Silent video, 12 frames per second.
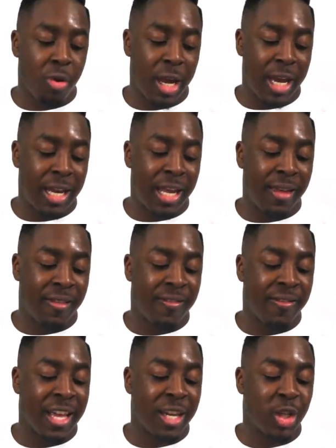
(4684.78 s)
bread and
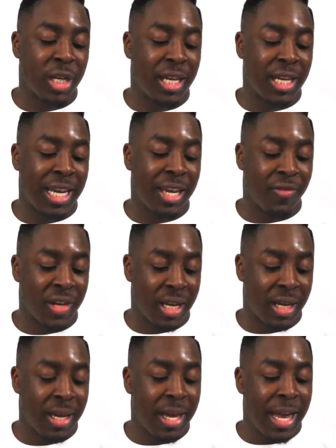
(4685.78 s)
flesh in the
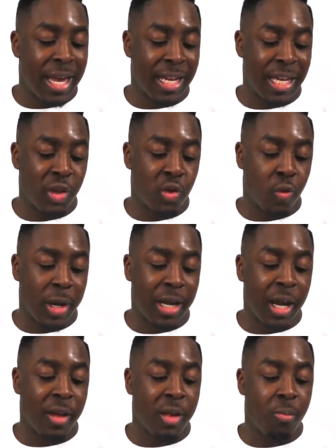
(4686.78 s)
evening, and he
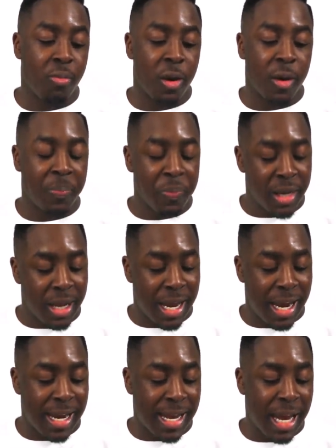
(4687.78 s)
drank of the brook.
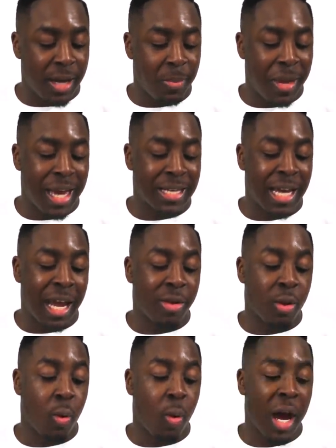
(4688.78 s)
And it came to pass
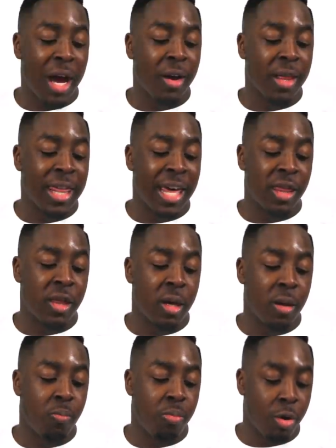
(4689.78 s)
after a while that
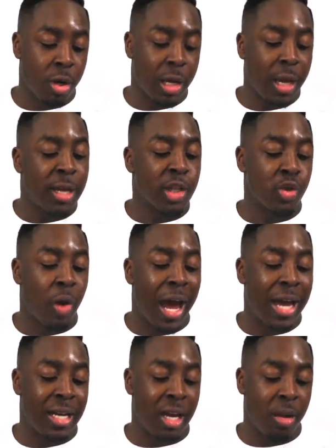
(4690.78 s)
the brook
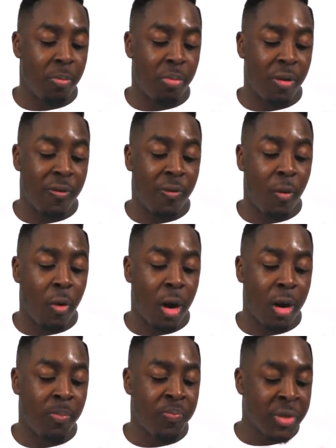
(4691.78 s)
dried up
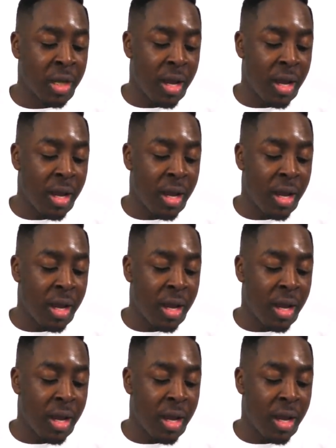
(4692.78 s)
before